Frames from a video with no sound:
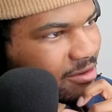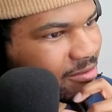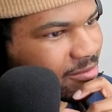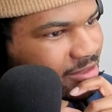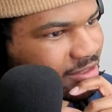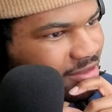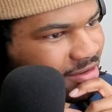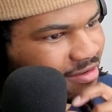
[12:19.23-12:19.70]

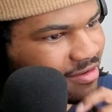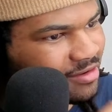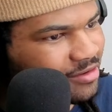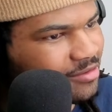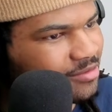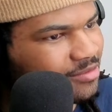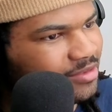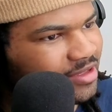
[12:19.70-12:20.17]
where it's going to
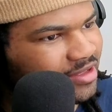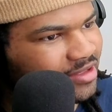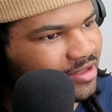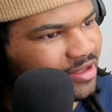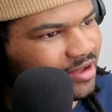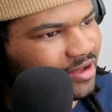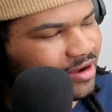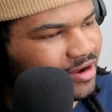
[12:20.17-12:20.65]
go.
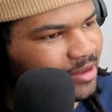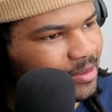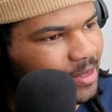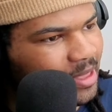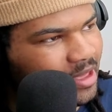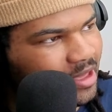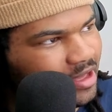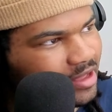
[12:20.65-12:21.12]
All right.
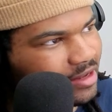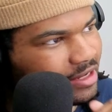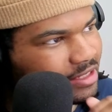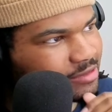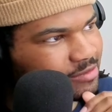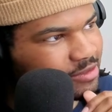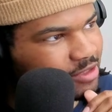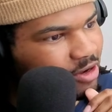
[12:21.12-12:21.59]

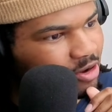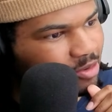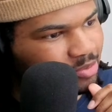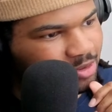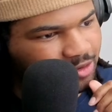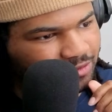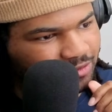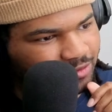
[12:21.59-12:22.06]
Next one's called
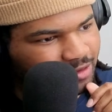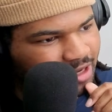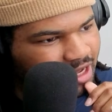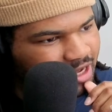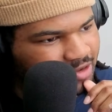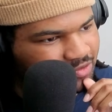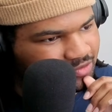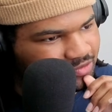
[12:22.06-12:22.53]
Beautiful
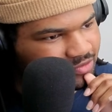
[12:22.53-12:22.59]
Life.